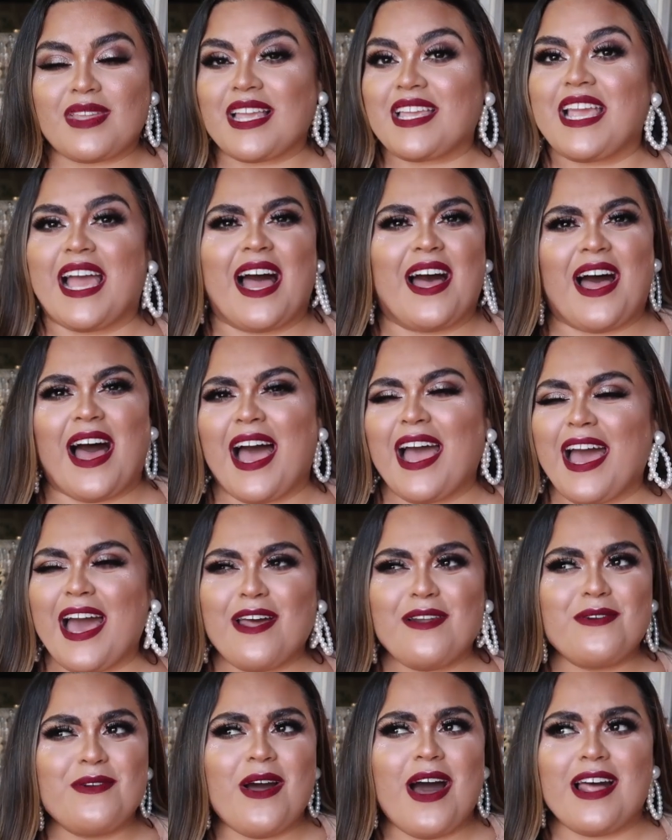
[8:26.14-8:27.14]
yeah, I,
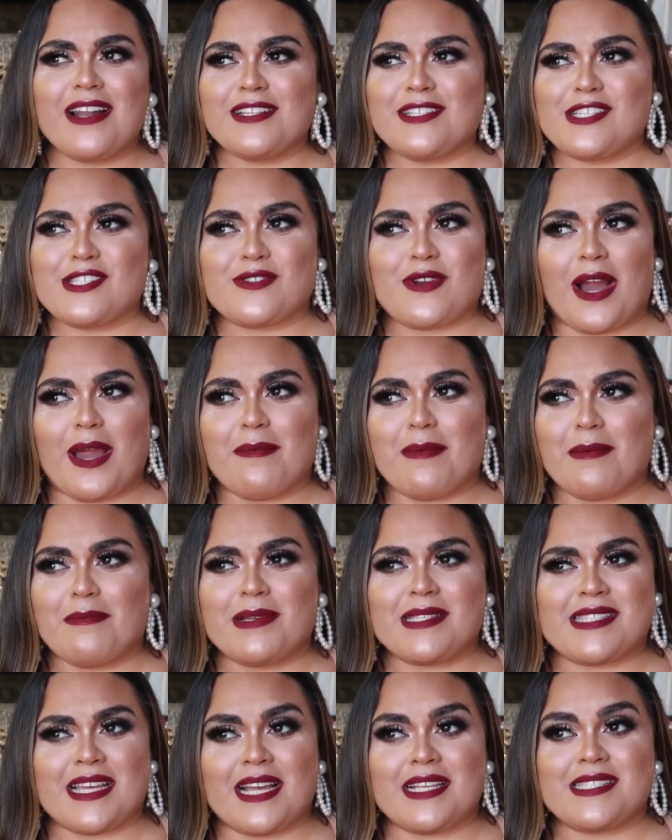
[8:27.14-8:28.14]
I, don't know how to describe it
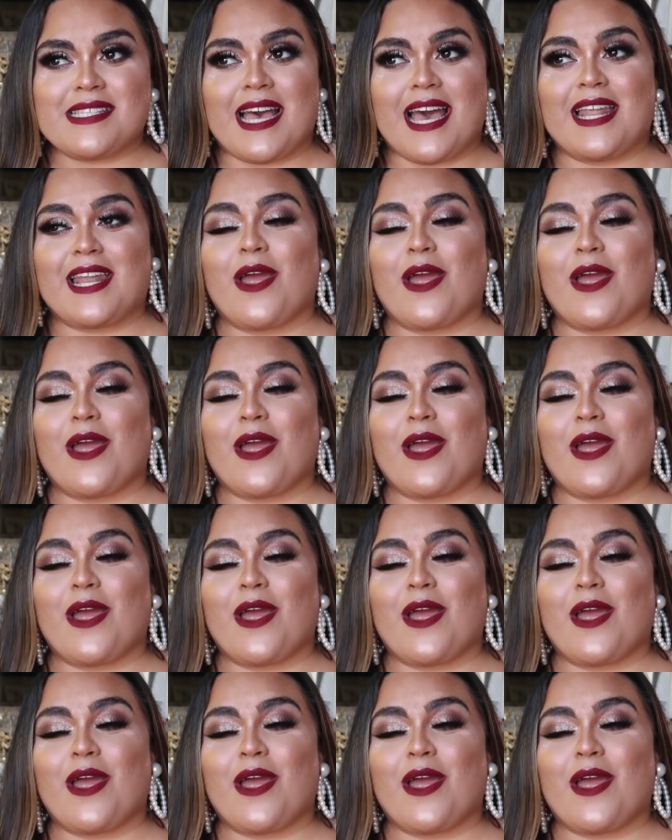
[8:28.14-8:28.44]
besides that.